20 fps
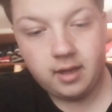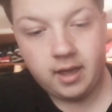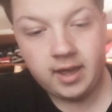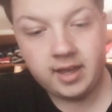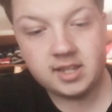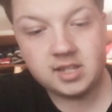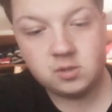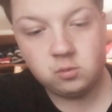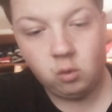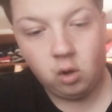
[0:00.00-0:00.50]

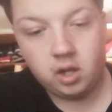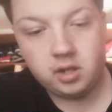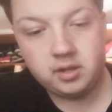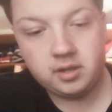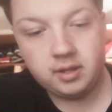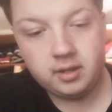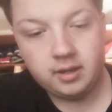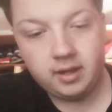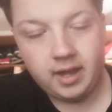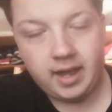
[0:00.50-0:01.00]

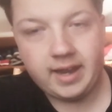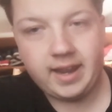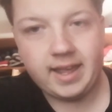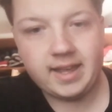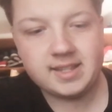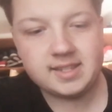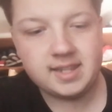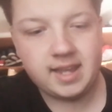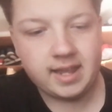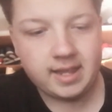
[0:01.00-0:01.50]
X1 and
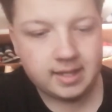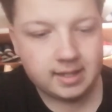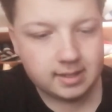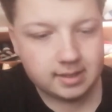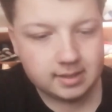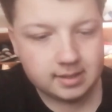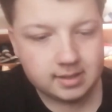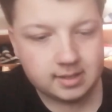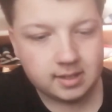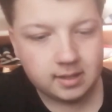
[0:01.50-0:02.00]

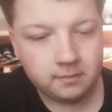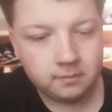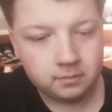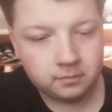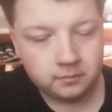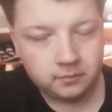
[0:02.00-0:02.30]
X8.